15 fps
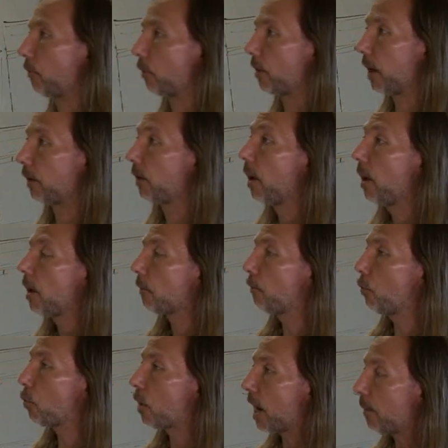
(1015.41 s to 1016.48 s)
for that.
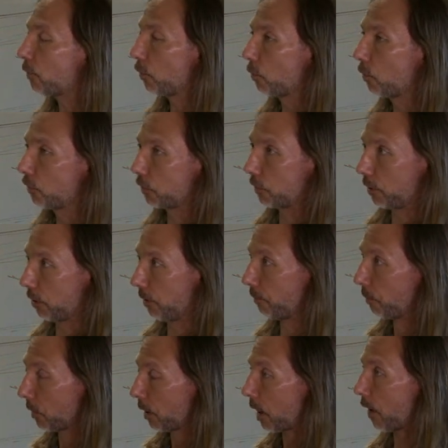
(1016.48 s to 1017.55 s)
Few games use the
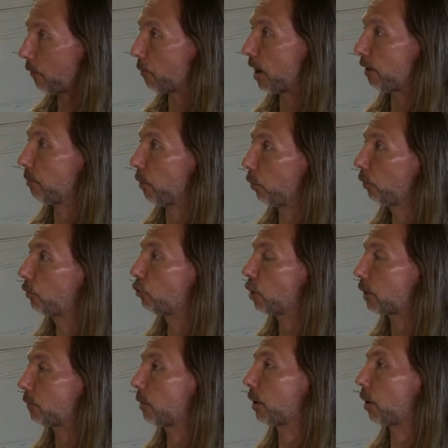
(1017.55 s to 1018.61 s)
half-bright mode
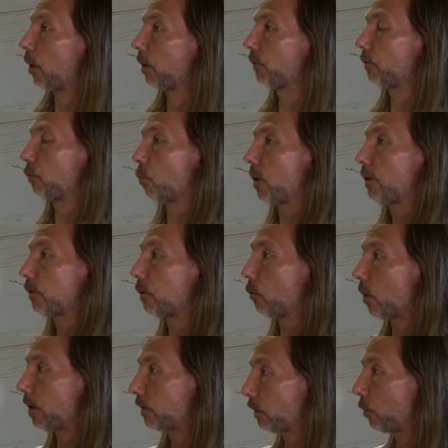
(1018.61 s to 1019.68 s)
just because once,
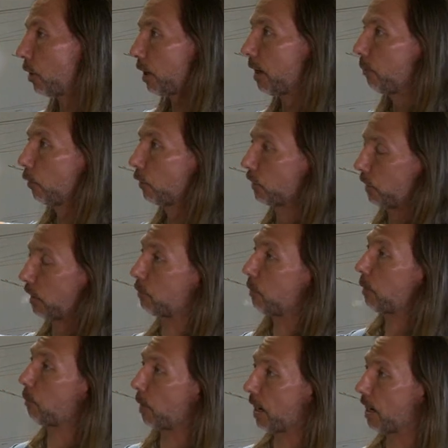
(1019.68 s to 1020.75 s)
once you enable
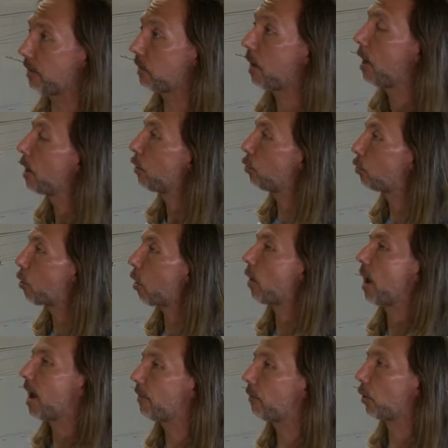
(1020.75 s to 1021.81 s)
6-bit planes, you
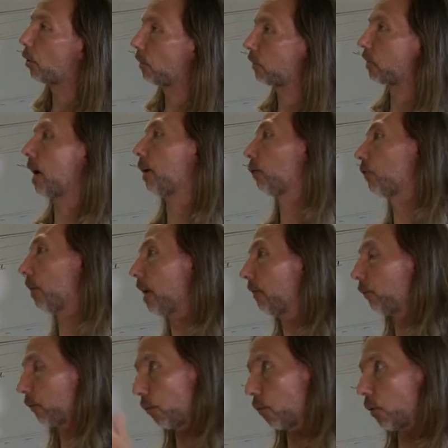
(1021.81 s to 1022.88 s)
don't have a lot of cycles
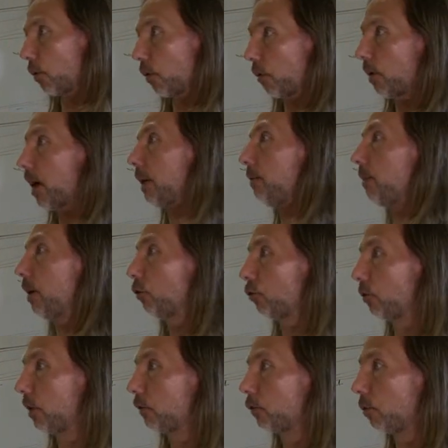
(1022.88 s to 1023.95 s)
left for
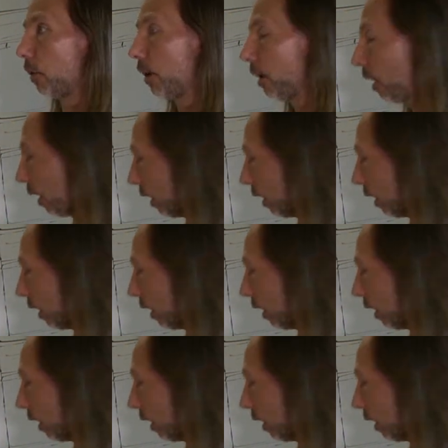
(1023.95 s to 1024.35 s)
animation and so on